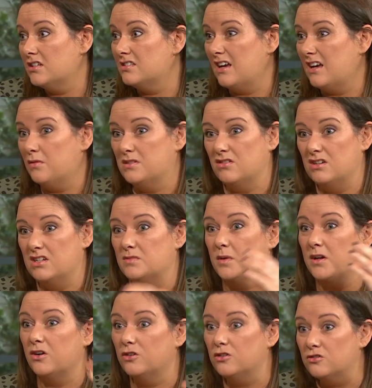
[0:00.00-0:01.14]
That was increased by
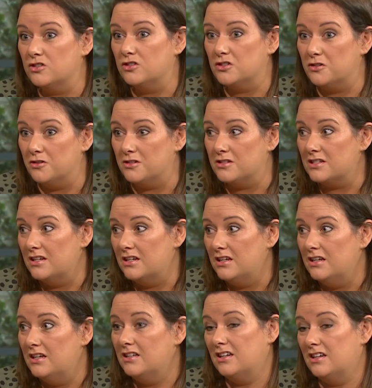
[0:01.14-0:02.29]
100 euros
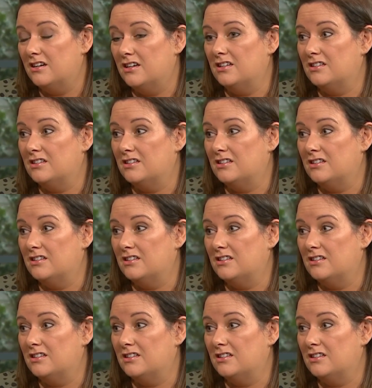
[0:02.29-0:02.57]
there, okay.